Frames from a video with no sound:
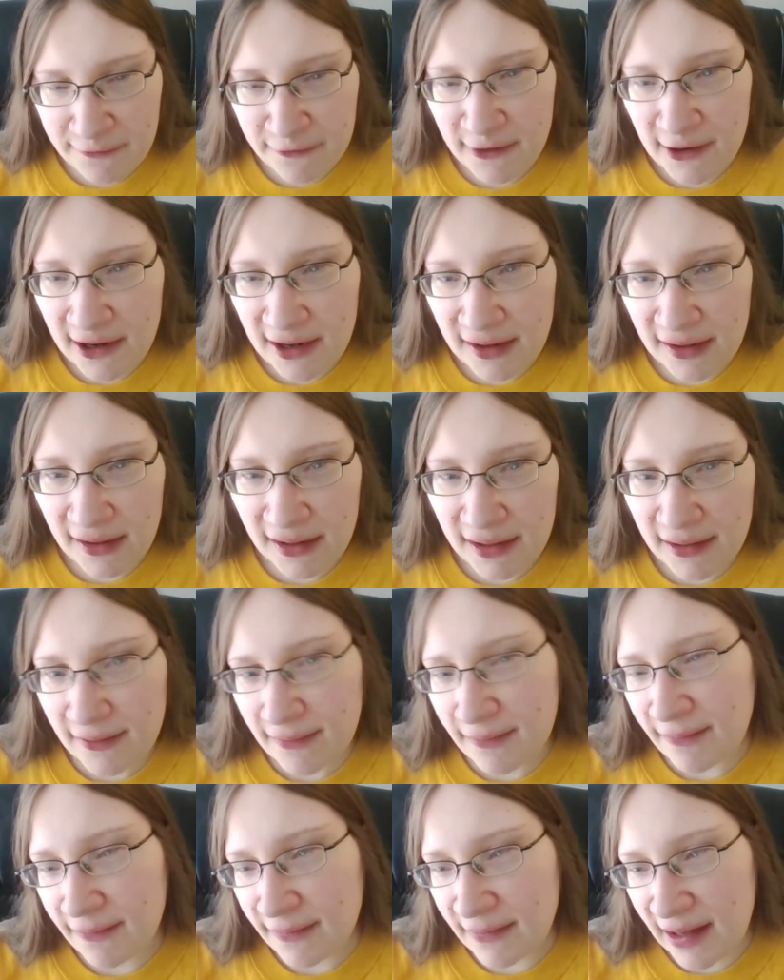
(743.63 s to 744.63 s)
frog
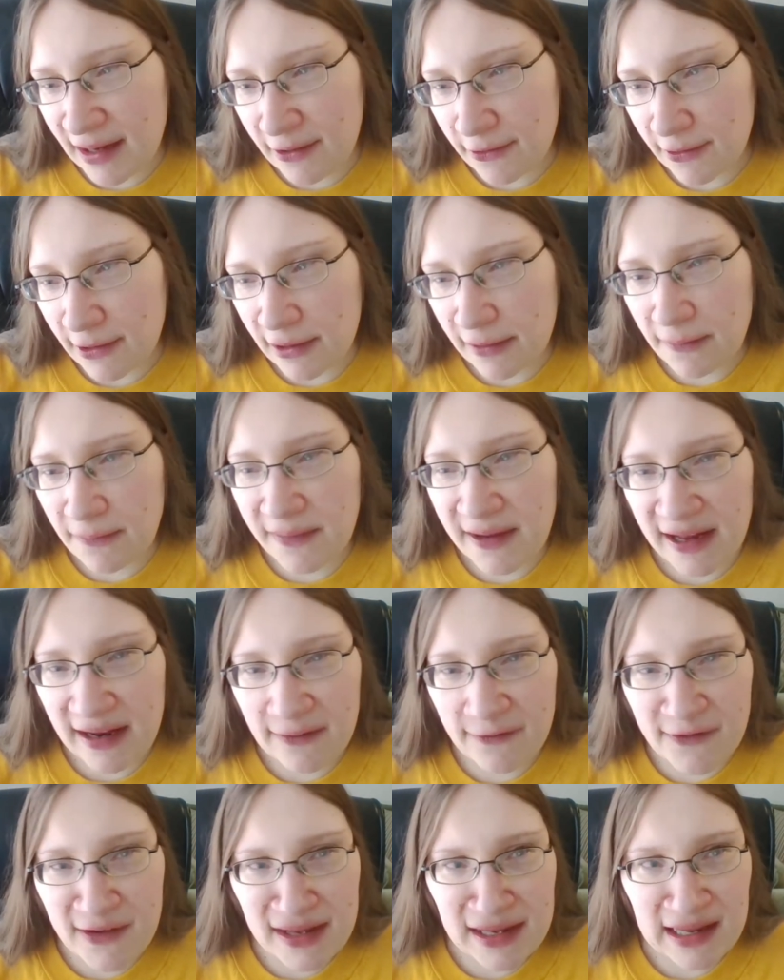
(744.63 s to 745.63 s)
later on by
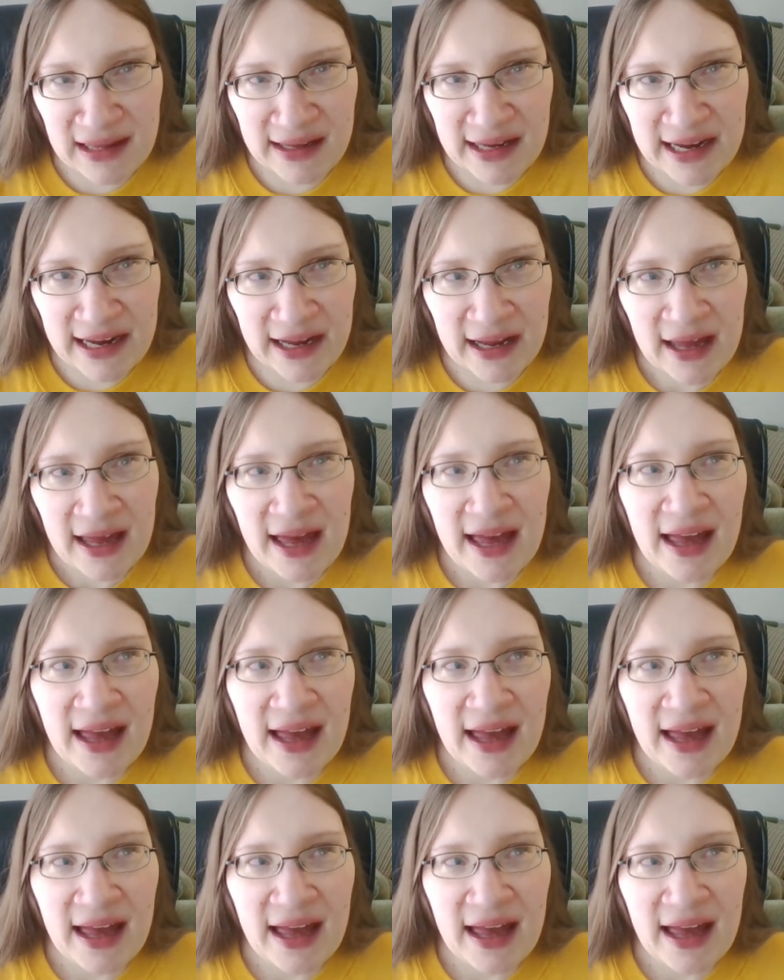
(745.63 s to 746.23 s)
Facilier